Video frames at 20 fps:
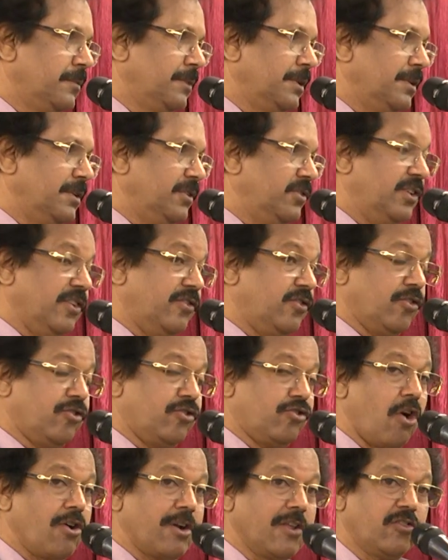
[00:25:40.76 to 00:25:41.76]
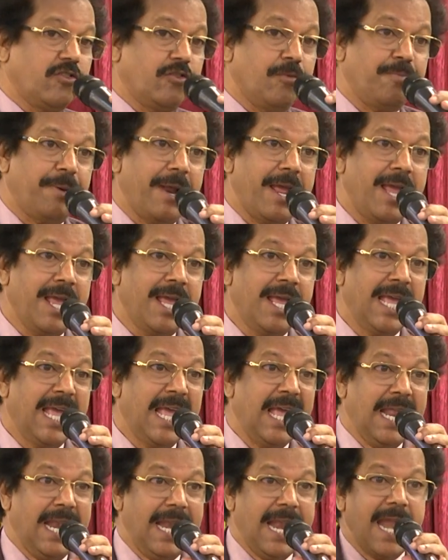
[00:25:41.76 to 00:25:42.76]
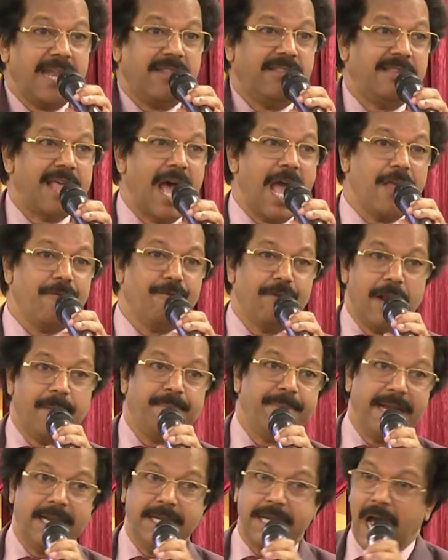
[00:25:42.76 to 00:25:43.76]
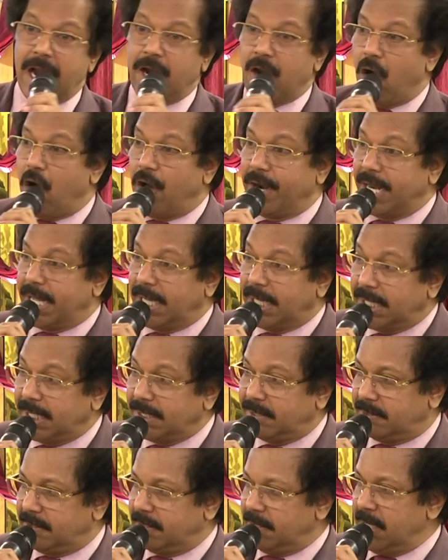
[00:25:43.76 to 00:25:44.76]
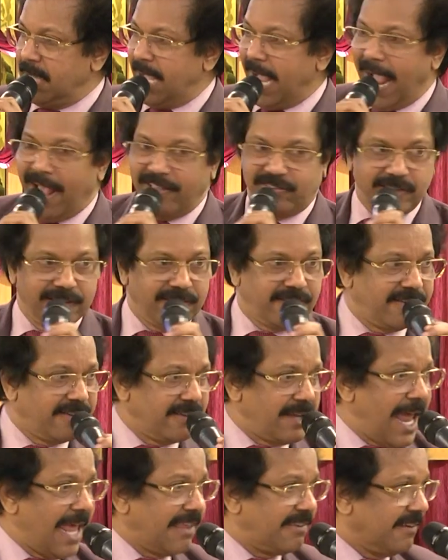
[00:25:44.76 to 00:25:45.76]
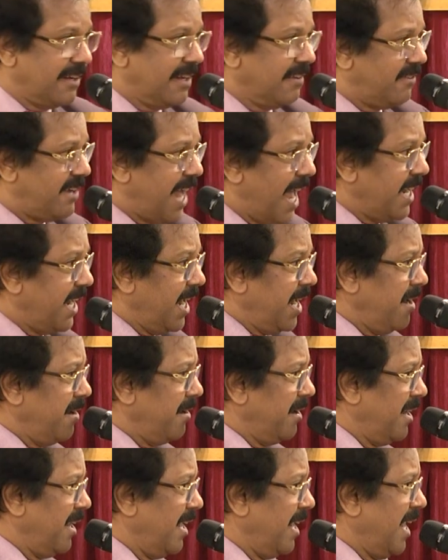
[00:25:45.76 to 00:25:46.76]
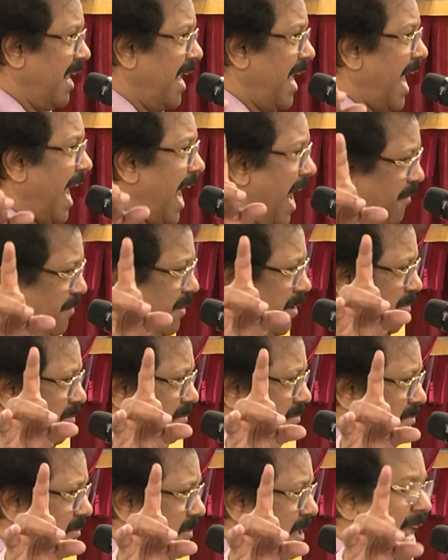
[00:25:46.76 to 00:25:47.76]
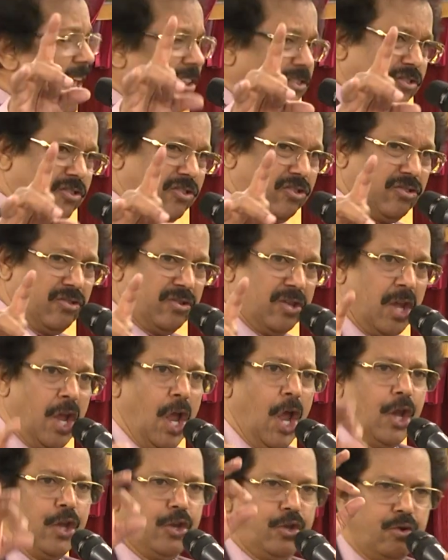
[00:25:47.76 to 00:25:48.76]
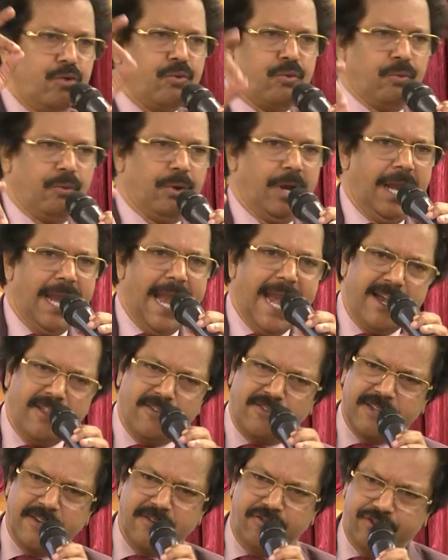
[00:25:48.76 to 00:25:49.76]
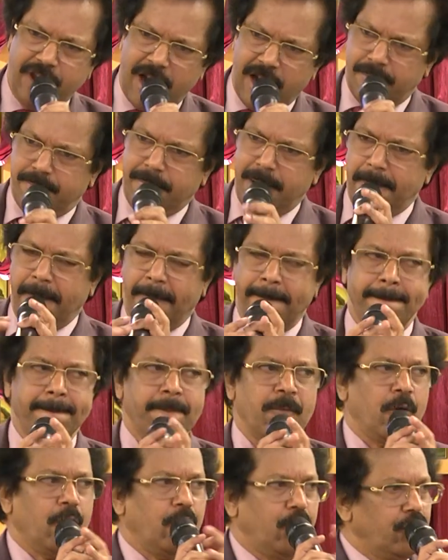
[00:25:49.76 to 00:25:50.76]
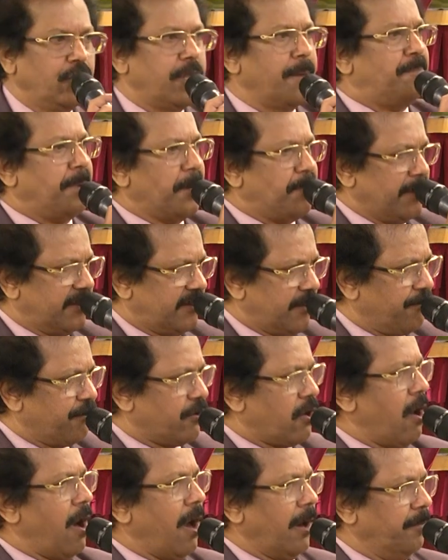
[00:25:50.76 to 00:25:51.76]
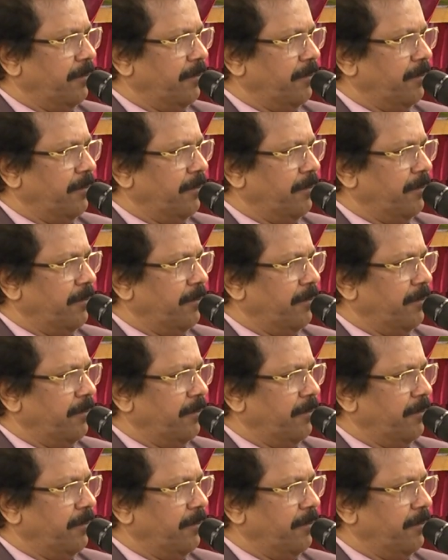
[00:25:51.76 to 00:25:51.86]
Jesus taught us to pray, let thy will be done on earth as it, as it is done in heaven. Yes, do, ladies and gentlemen, do the purpose of God.